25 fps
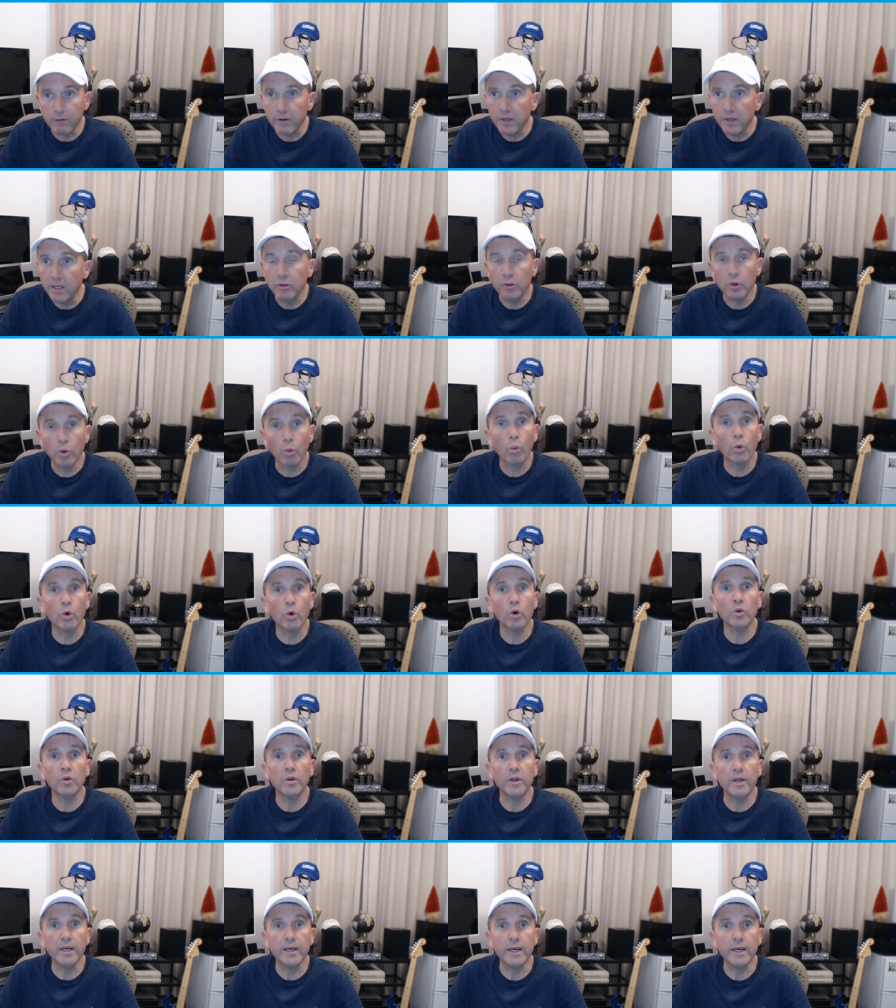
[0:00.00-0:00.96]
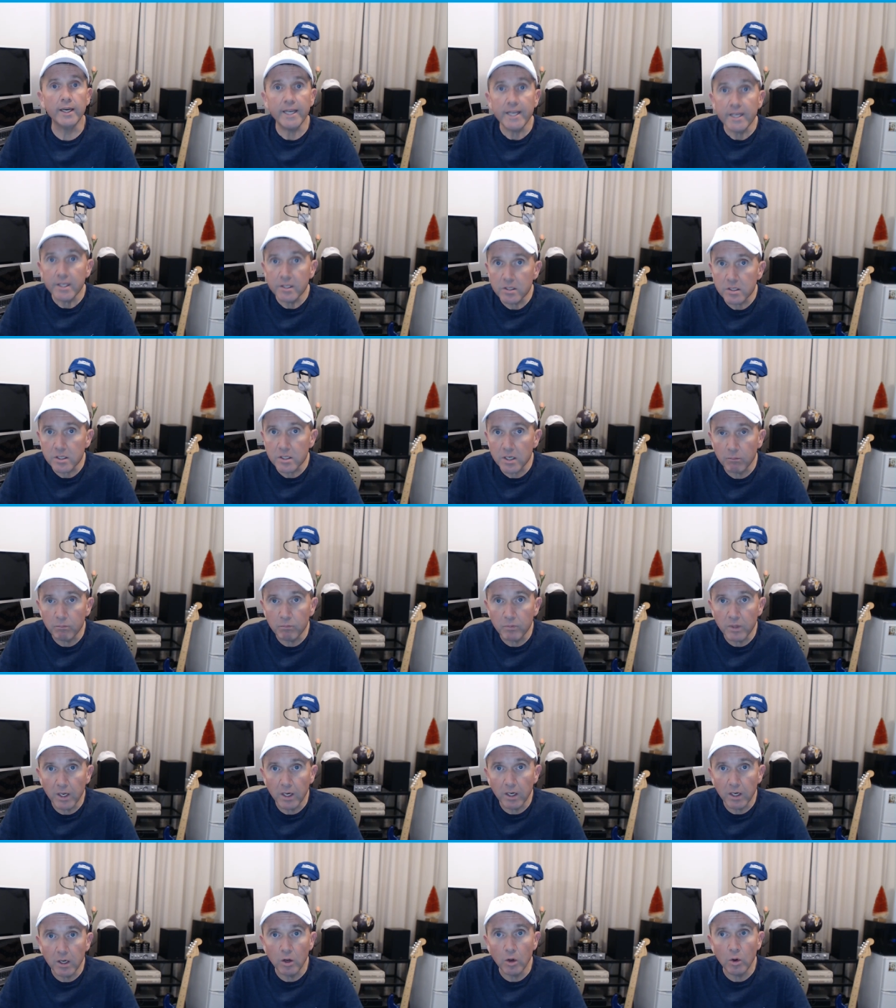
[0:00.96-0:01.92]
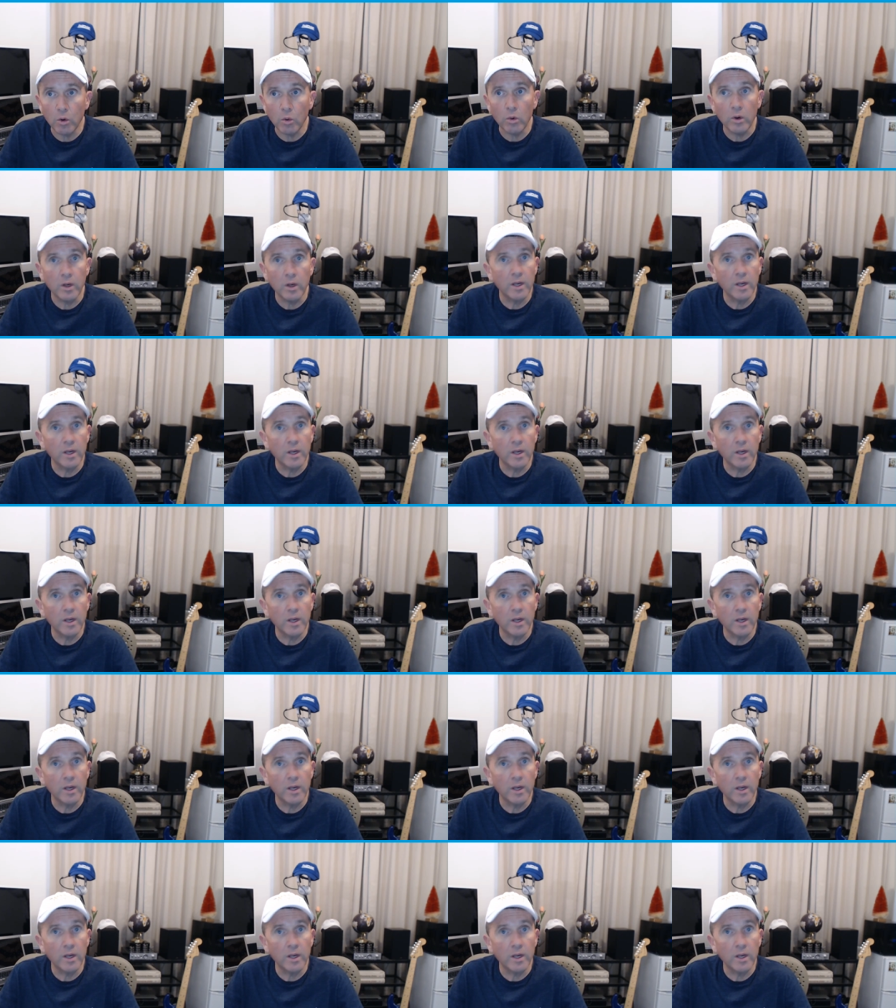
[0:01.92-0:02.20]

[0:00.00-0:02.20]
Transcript: The world needs something new.